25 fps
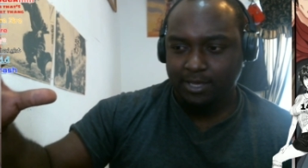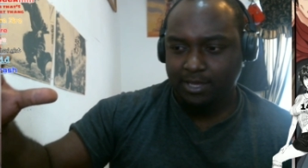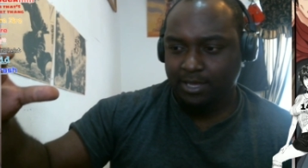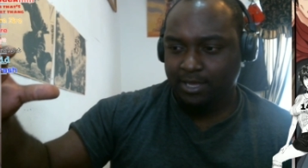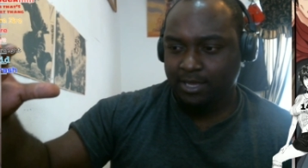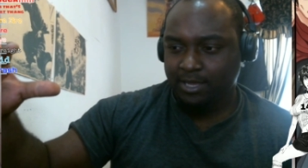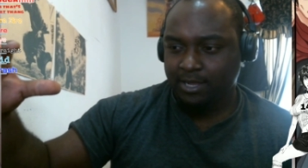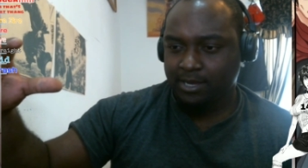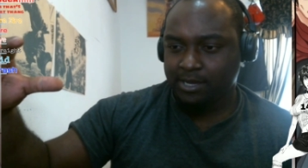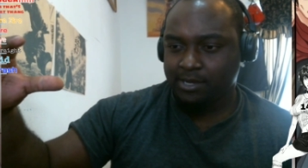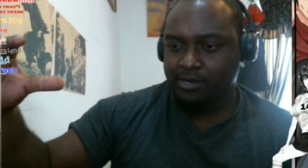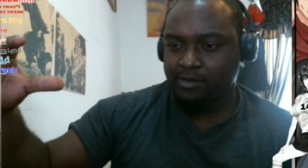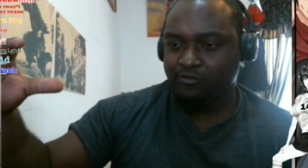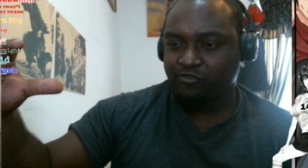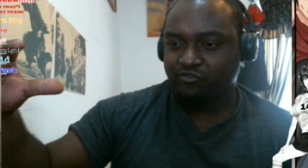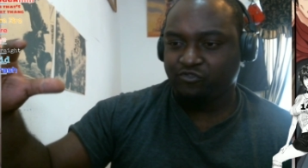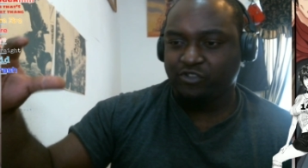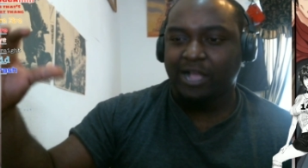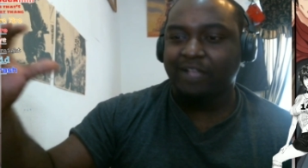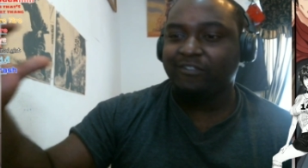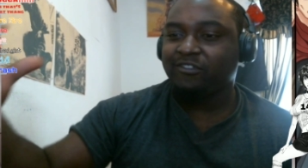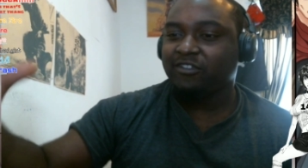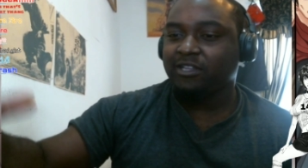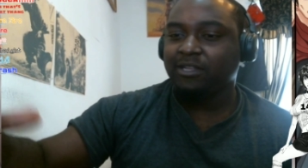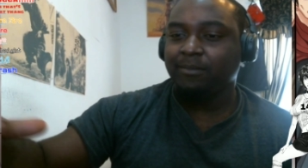and
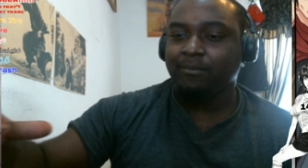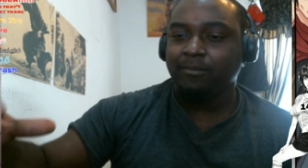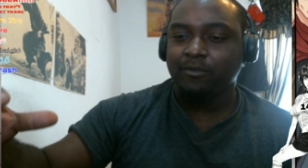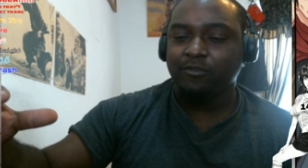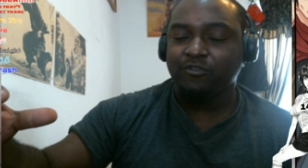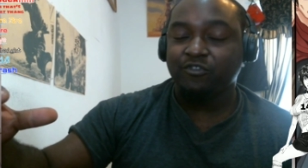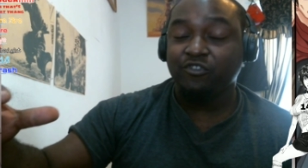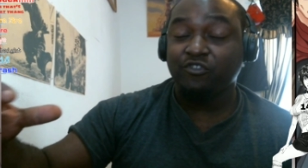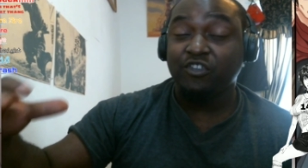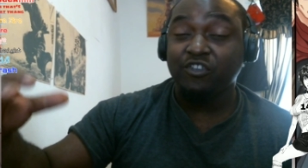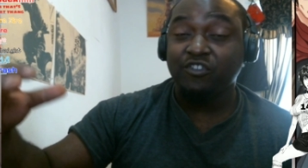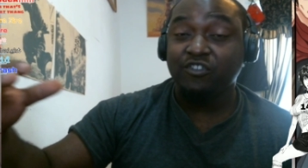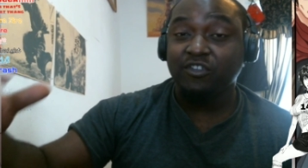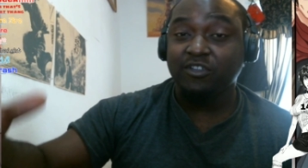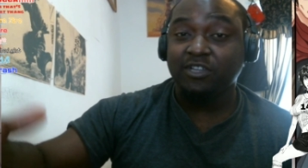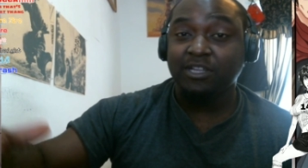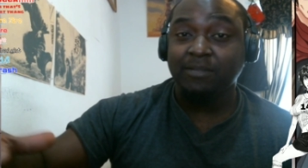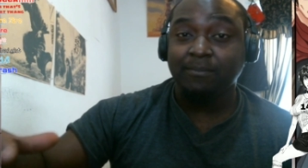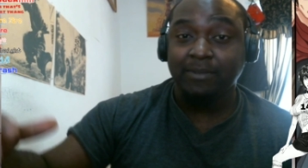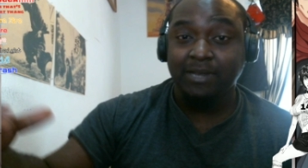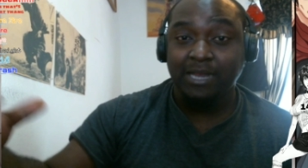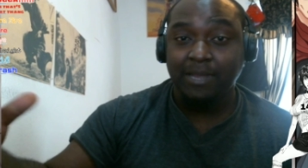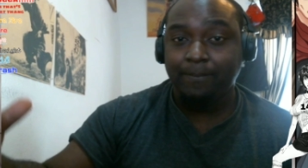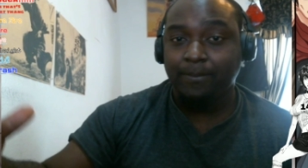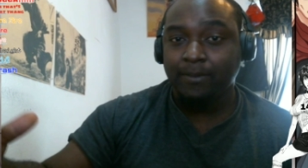strategically strategically
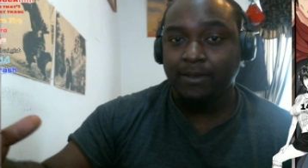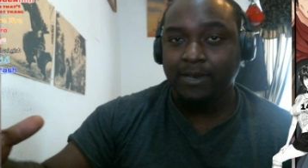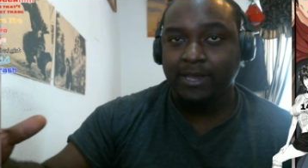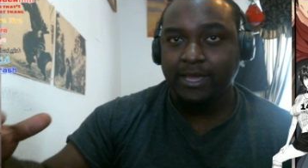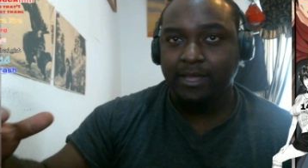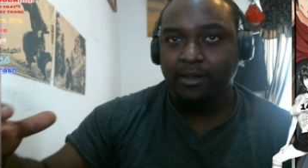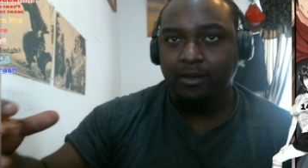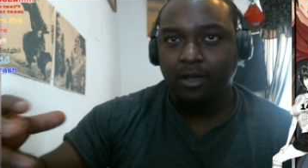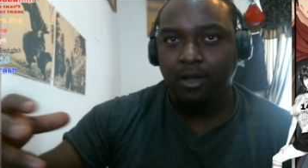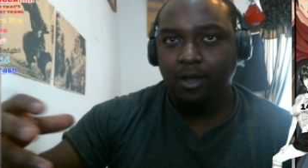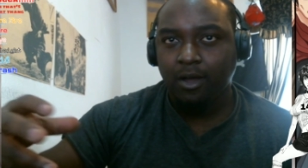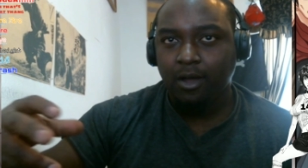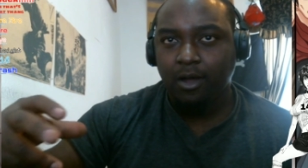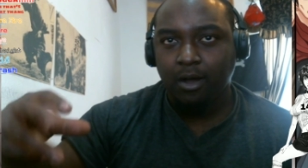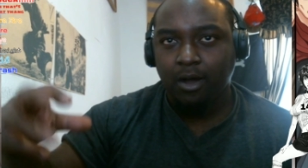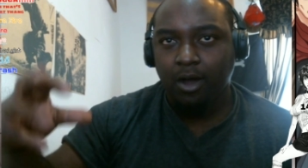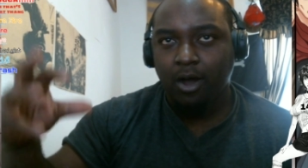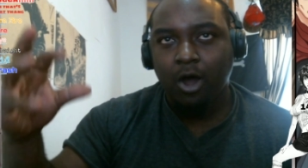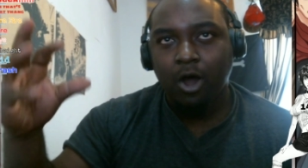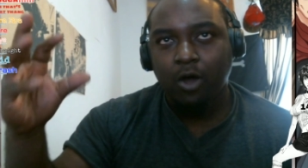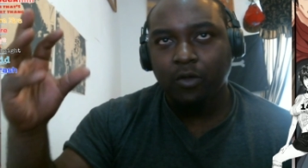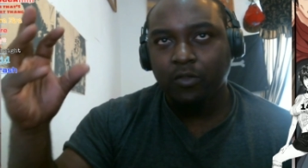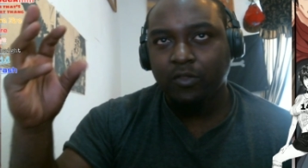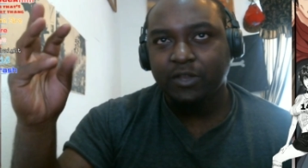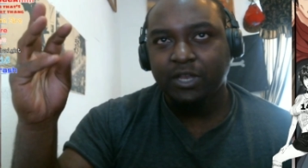manipulate
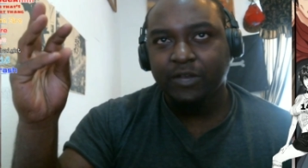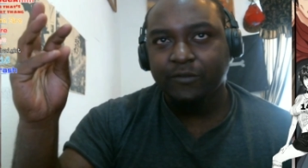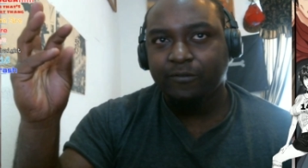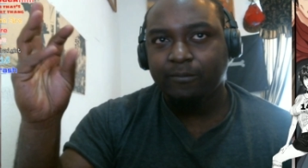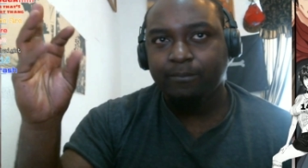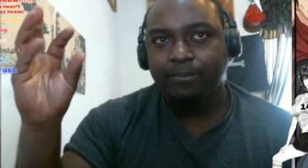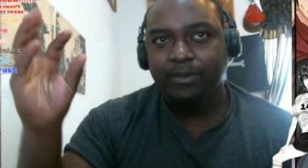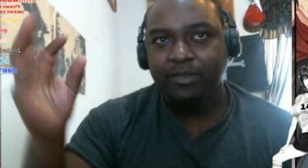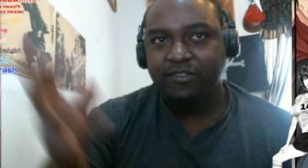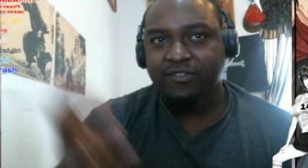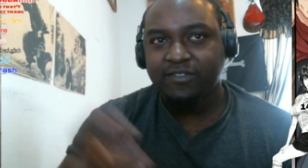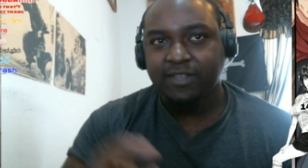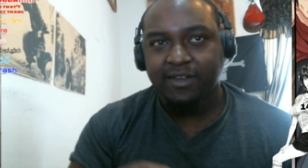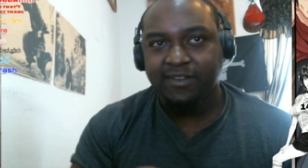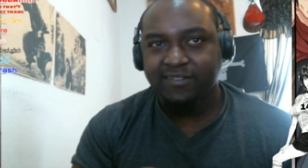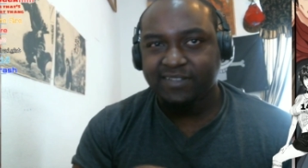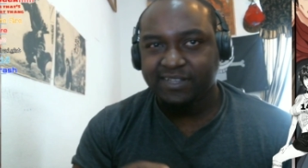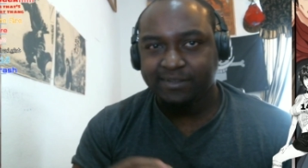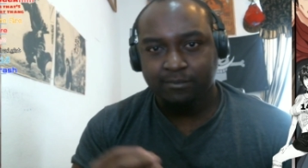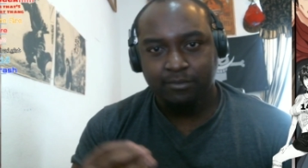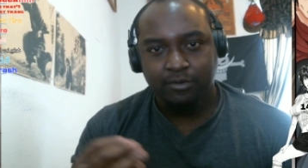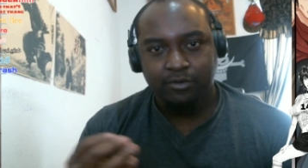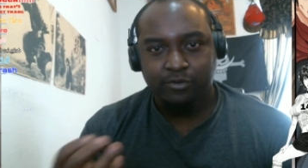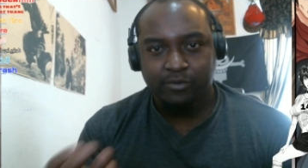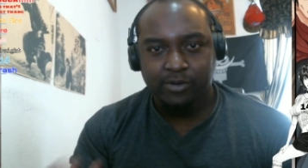all the different pieces that he's
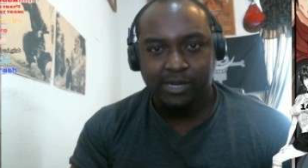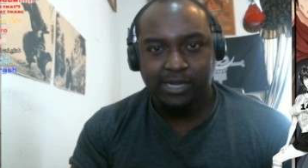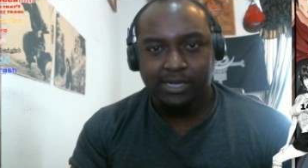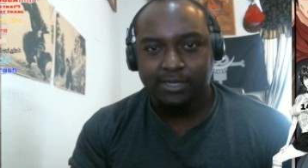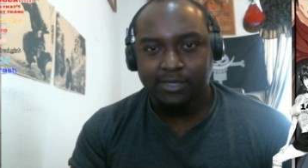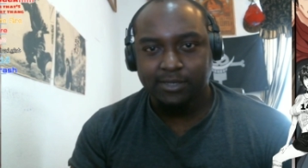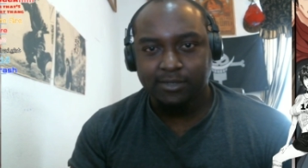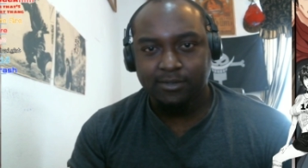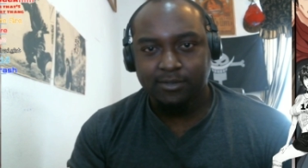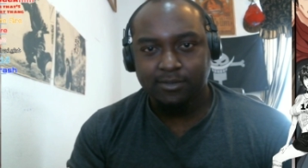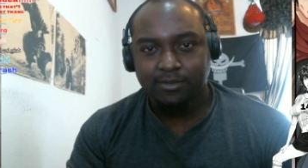ever created.